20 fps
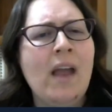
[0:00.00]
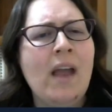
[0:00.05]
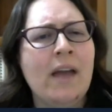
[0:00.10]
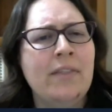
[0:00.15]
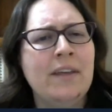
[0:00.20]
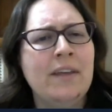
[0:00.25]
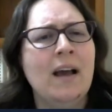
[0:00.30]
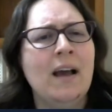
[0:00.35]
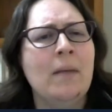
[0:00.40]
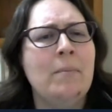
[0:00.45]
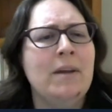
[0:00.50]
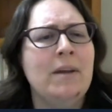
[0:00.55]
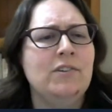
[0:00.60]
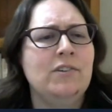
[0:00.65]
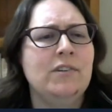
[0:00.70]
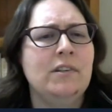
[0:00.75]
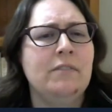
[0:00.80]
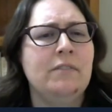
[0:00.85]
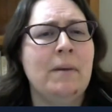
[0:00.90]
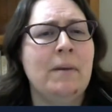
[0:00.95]
I think I
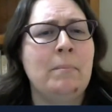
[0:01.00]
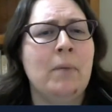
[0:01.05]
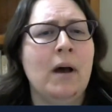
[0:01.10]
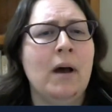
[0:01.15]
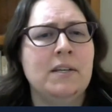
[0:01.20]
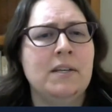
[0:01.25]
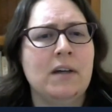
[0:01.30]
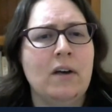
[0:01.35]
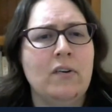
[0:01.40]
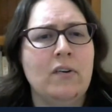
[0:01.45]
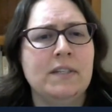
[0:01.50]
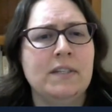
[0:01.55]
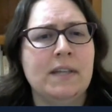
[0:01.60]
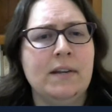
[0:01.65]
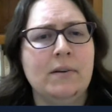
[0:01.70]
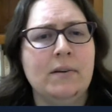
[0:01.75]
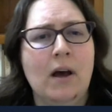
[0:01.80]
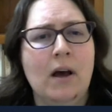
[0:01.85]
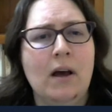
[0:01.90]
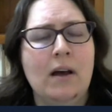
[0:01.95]
mentioned The Vampire Diaries.
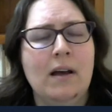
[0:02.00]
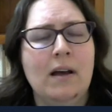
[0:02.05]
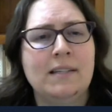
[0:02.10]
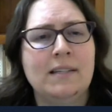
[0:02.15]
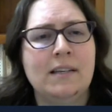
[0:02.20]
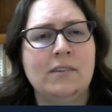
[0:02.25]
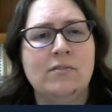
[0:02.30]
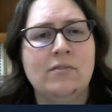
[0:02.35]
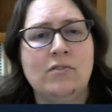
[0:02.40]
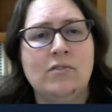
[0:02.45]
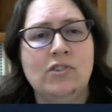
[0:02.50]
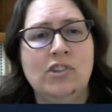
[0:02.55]
And as a